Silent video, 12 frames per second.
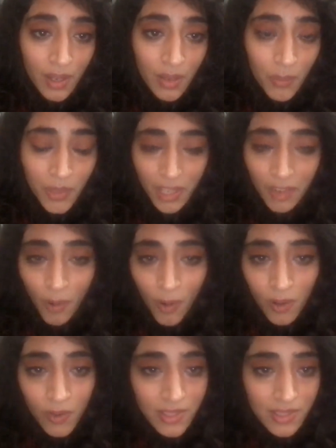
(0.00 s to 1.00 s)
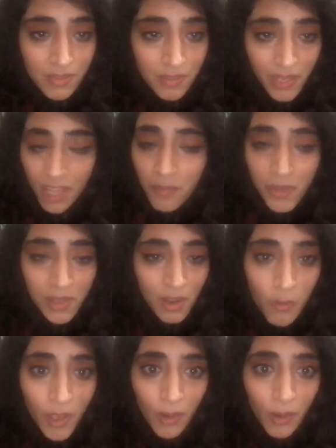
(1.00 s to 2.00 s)
But I've been
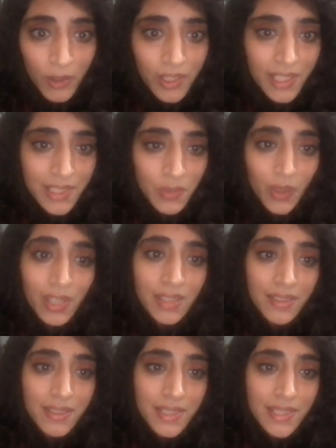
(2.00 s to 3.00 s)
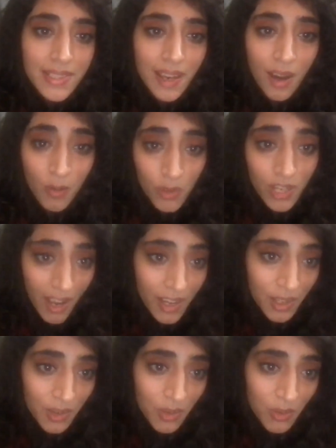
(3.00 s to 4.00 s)
away all these winters. How would
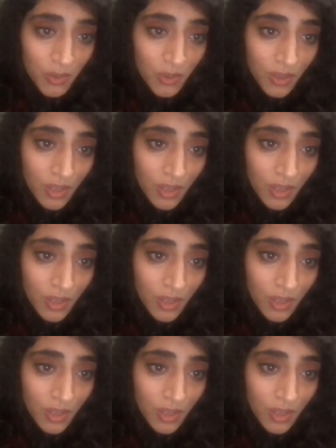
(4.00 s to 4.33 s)
I know?